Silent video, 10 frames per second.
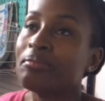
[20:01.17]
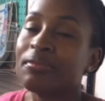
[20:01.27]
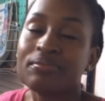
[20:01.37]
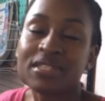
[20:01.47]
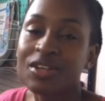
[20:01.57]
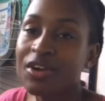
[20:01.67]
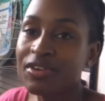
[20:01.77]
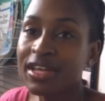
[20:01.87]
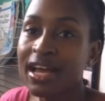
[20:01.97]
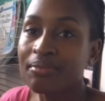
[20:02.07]

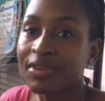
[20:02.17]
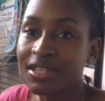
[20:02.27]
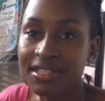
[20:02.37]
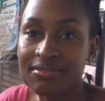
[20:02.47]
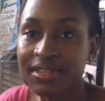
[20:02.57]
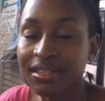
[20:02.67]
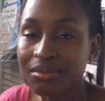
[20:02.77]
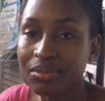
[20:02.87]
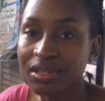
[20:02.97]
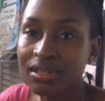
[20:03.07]
Sorry, I'm not
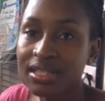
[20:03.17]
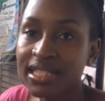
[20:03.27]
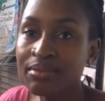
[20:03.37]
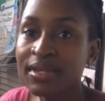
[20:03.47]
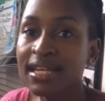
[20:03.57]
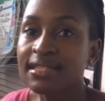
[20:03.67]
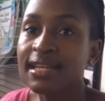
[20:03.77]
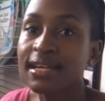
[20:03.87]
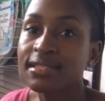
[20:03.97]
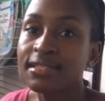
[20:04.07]
available. Simple as
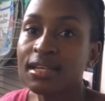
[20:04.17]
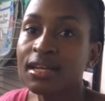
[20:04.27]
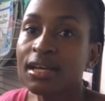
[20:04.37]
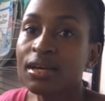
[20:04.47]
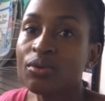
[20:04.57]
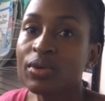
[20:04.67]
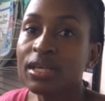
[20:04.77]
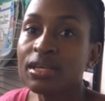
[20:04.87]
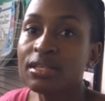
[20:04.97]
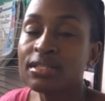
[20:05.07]
that.
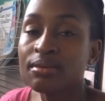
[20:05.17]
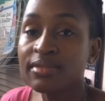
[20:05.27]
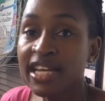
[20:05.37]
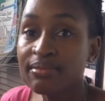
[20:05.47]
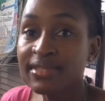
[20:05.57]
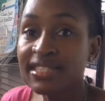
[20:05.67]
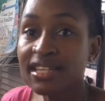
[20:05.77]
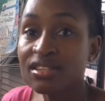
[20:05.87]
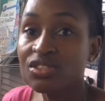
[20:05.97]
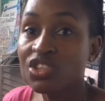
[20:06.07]
We sometimes
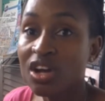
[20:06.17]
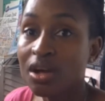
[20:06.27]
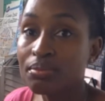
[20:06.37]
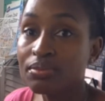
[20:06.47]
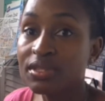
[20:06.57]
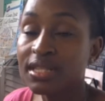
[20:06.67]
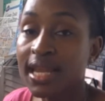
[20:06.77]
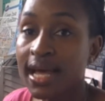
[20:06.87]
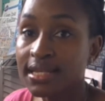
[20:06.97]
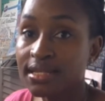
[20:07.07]
take jobs
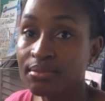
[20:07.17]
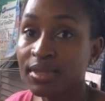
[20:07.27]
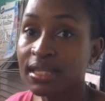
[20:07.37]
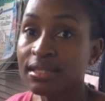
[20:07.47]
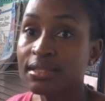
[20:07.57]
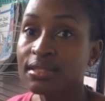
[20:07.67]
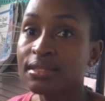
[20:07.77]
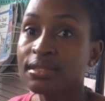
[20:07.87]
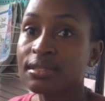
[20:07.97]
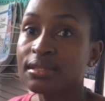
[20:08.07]
last minute,
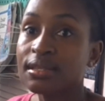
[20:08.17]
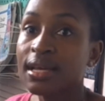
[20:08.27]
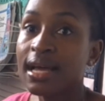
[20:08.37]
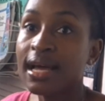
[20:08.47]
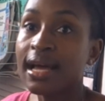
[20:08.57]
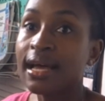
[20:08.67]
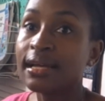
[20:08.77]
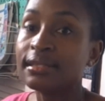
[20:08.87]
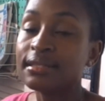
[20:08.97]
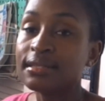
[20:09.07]

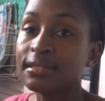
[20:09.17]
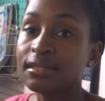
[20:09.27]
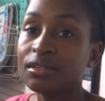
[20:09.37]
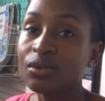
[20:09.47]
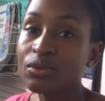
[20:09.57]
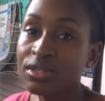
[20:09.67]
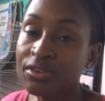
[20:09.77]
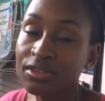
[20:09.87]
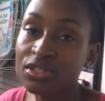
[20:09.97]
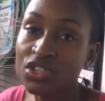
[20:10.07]
and those are
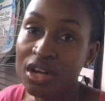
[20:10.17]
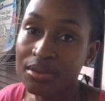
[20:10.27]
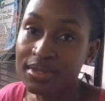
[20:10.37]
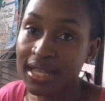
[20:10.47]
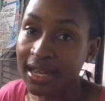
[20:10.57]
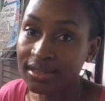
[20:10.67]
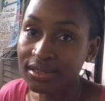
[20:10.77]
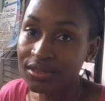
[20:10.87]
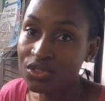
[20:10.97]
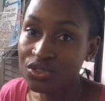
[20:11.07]
the jobs that
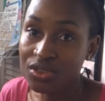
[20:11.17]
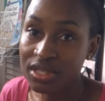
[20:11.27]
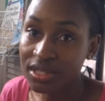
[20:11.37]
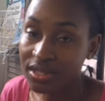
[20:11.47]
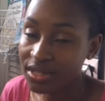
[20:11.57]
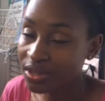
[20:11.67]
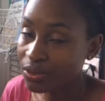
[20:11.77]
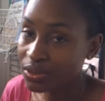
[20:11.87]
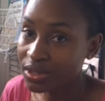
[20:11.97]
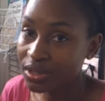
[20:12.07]
stress us out
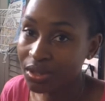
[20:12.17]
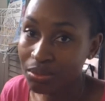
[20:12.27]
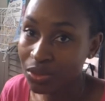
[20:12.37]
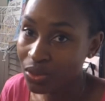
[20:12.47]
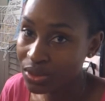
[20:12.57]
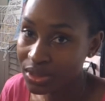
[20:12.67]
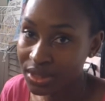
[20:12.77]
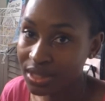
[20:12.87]
the most.